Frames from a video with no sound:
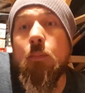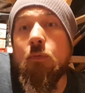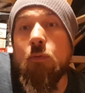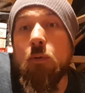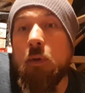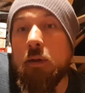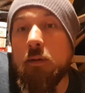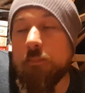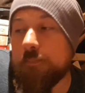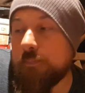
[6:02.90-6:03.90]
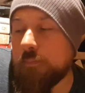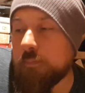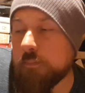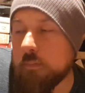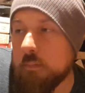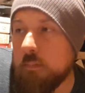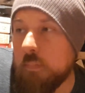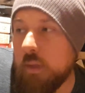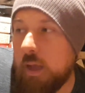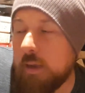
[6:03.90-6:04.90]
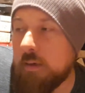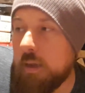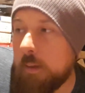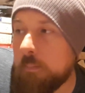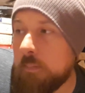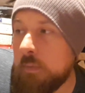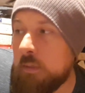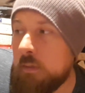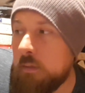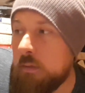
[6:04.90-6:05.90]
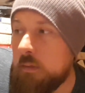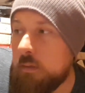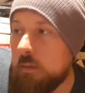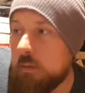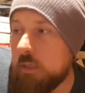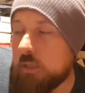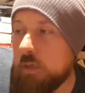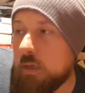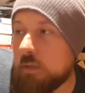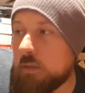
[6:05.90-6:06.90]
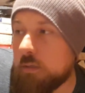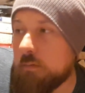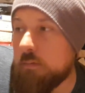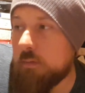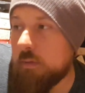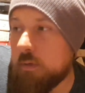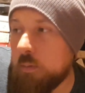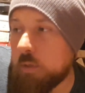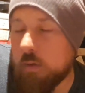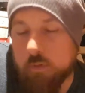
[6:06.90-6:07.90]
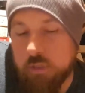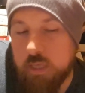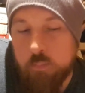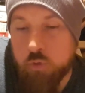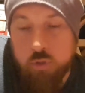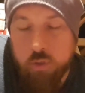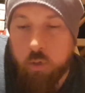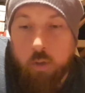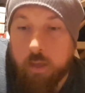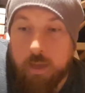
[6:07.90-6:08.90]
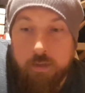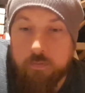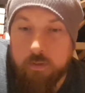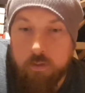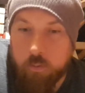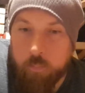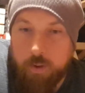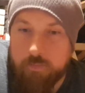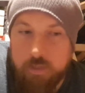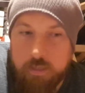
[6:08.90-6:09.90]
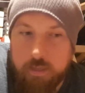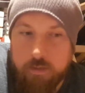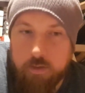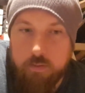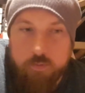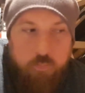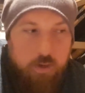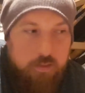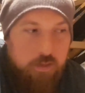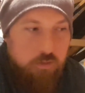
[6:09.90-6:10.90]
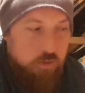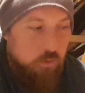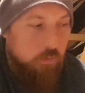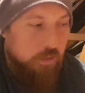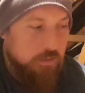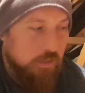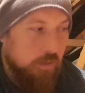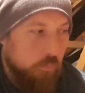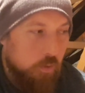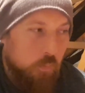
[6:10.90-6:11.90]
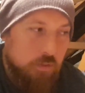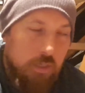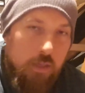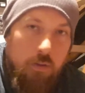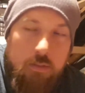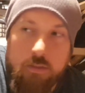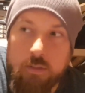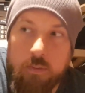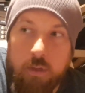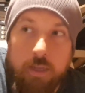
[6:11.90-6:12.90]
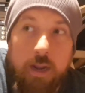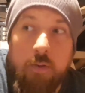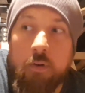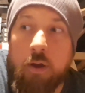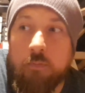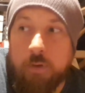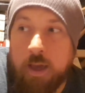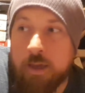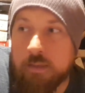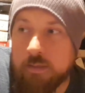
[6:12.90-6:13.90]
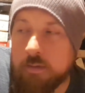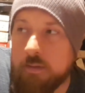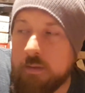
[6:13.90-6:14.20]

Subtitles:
him beforehand, and this nurse comes out because Liam doesn't like anything. Like apparently he had a nervous breakdown at school yesterday, and what it was, he got into school like an hour and a half late,